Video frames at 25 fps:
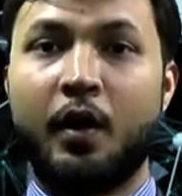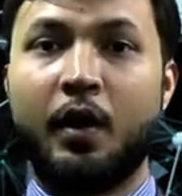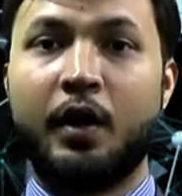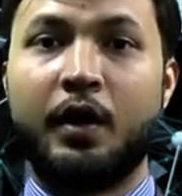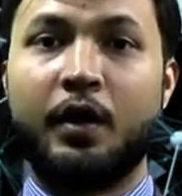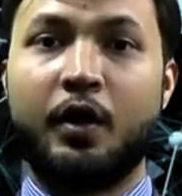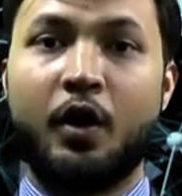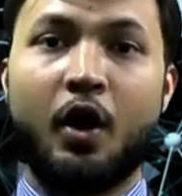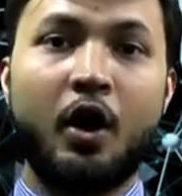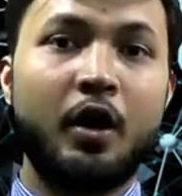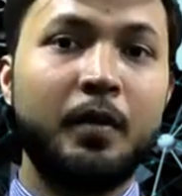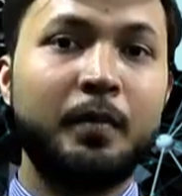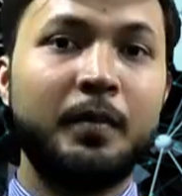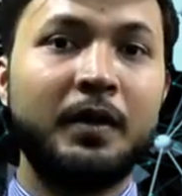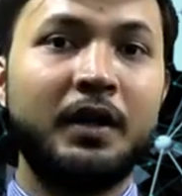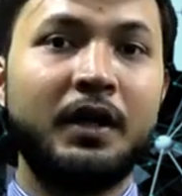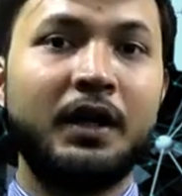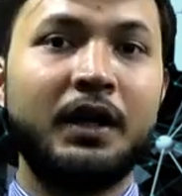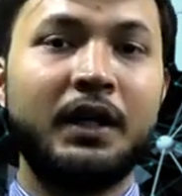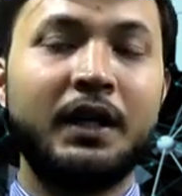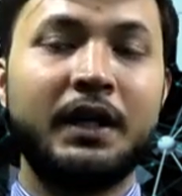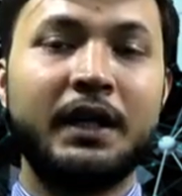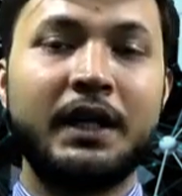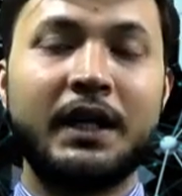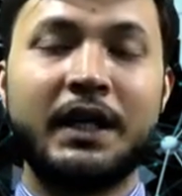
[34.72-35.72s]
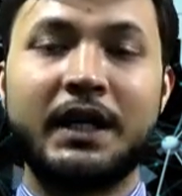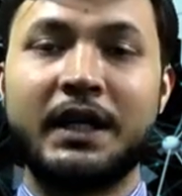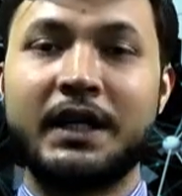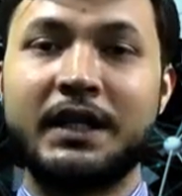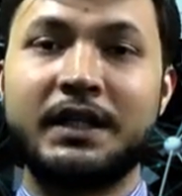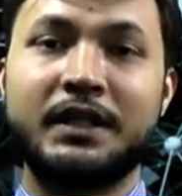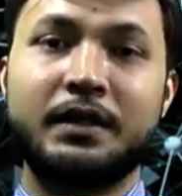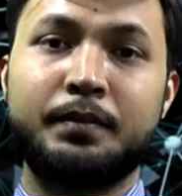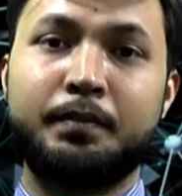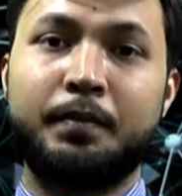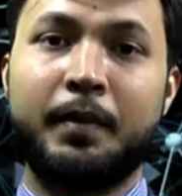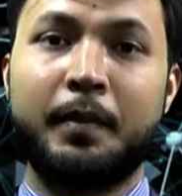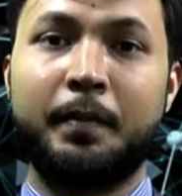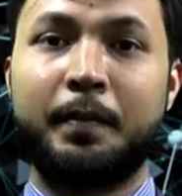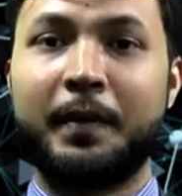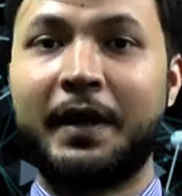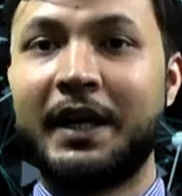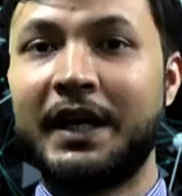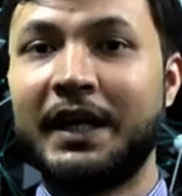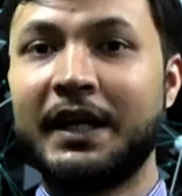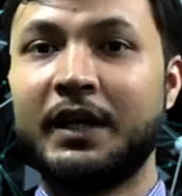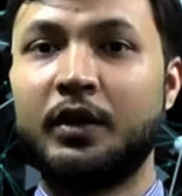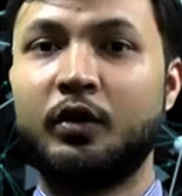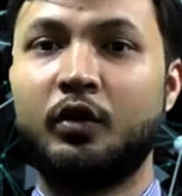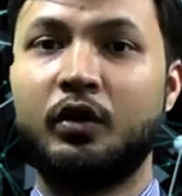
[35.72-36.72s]
Normal is
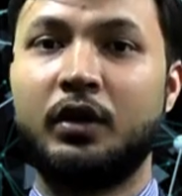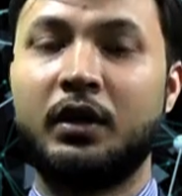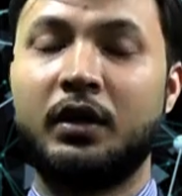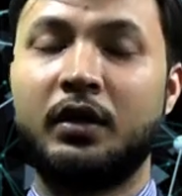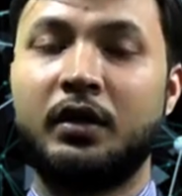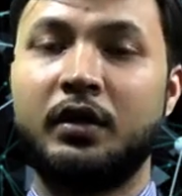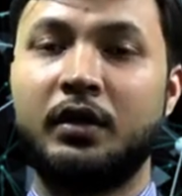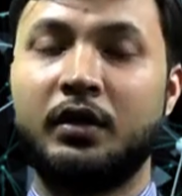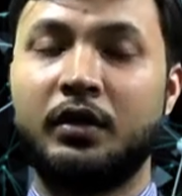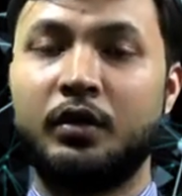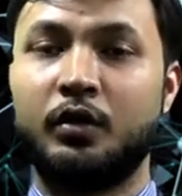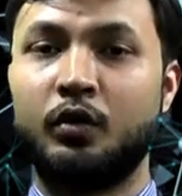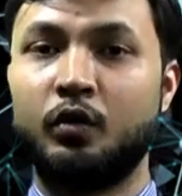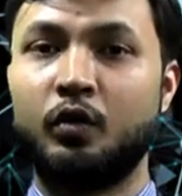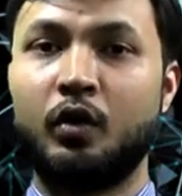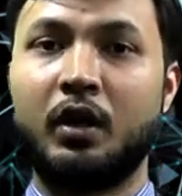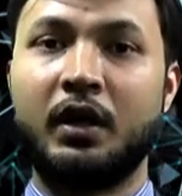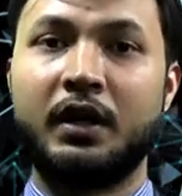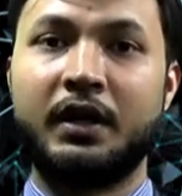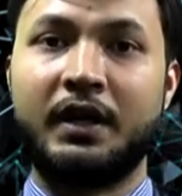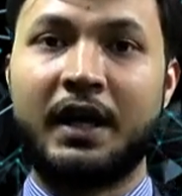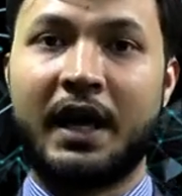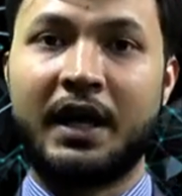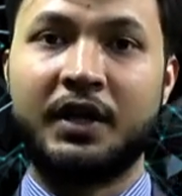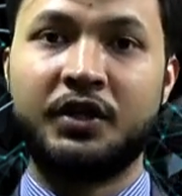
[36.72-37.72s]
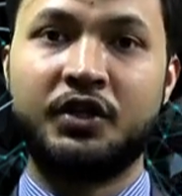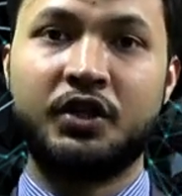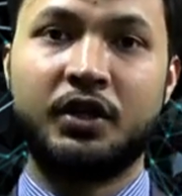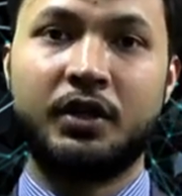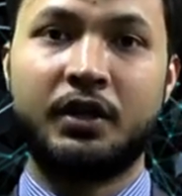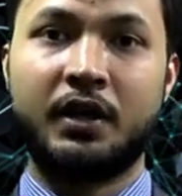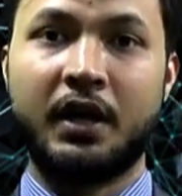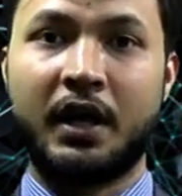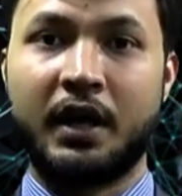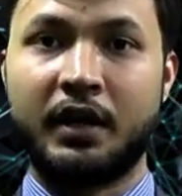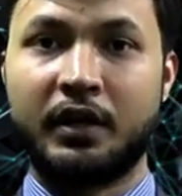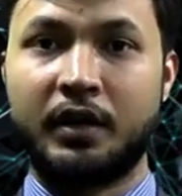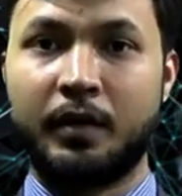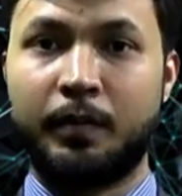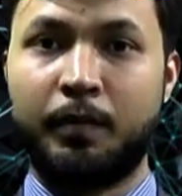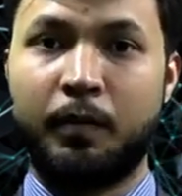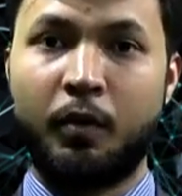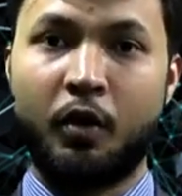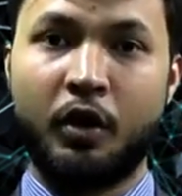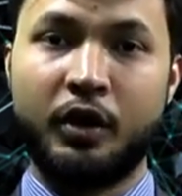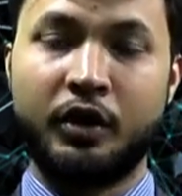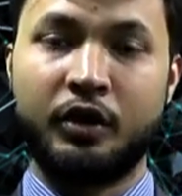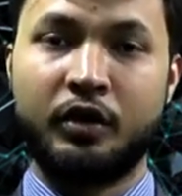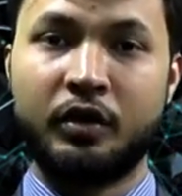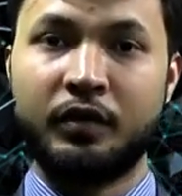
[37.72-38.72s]
perpendicular to a tangent at the
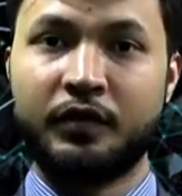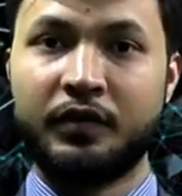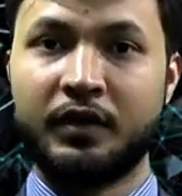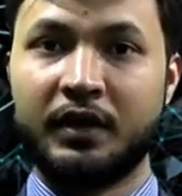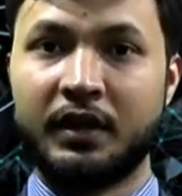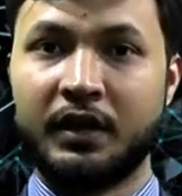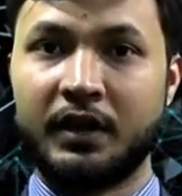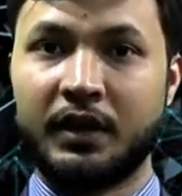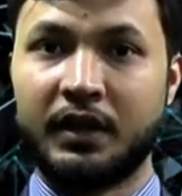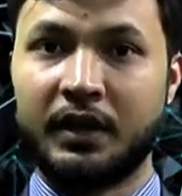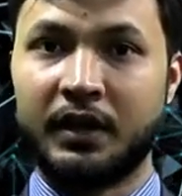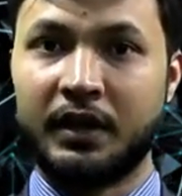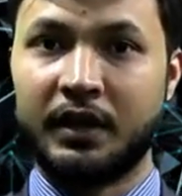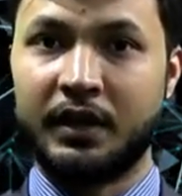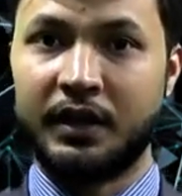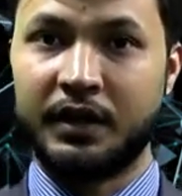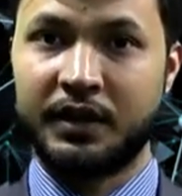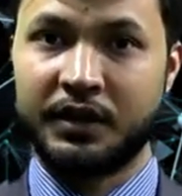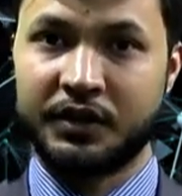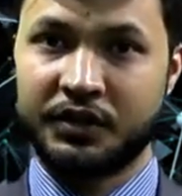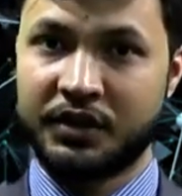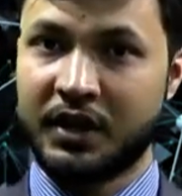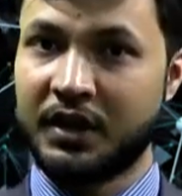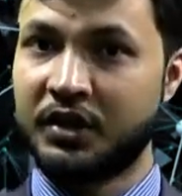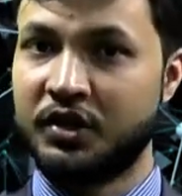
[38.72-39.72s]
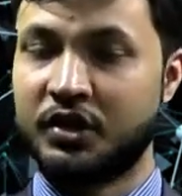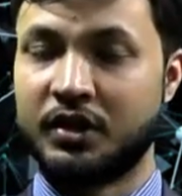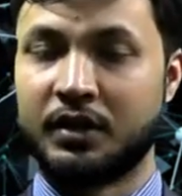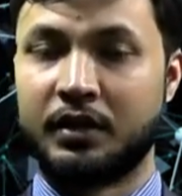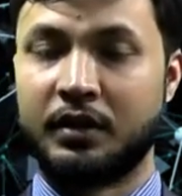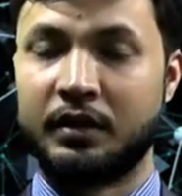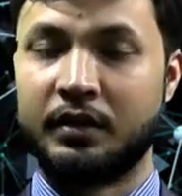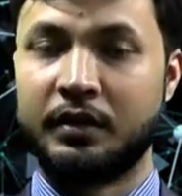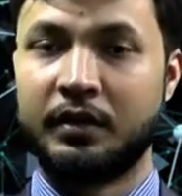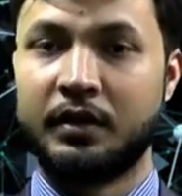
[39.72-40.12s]
point of intersection.